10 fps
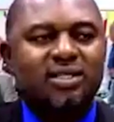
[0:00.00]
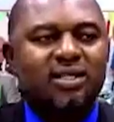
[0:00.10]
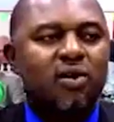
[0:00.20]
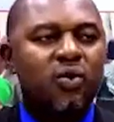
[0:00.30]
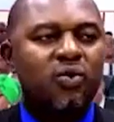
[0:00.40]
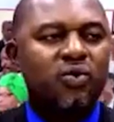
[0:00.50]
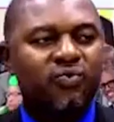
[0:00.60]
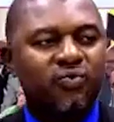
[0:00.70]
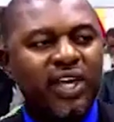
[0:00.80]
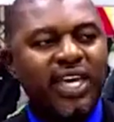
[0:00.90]

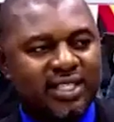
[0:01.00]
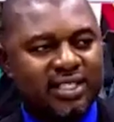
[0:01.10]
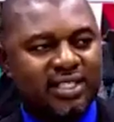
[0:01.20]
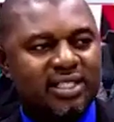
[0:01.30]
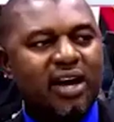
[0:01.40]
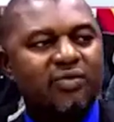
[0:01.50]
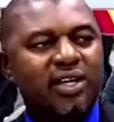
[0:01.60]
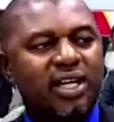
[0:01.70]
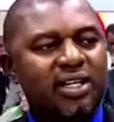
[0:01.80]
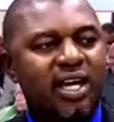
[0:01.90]
convenes
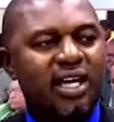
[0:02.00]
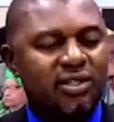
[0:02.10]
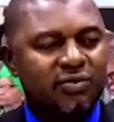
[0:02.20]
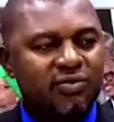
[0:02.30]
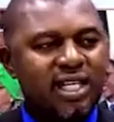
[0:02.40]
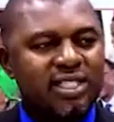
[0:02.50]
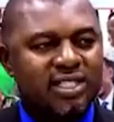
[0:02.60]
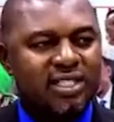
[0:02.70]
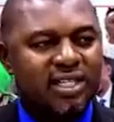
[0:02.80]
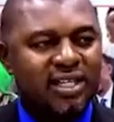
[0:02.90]
African heads of
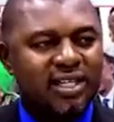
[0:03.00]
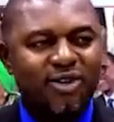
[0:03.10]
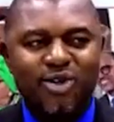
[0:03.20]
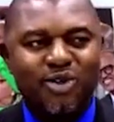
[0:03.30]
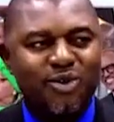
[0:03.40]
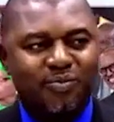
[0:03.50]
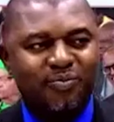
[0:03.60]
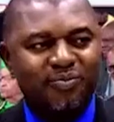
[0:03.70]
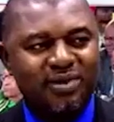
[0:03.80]
states or Europe,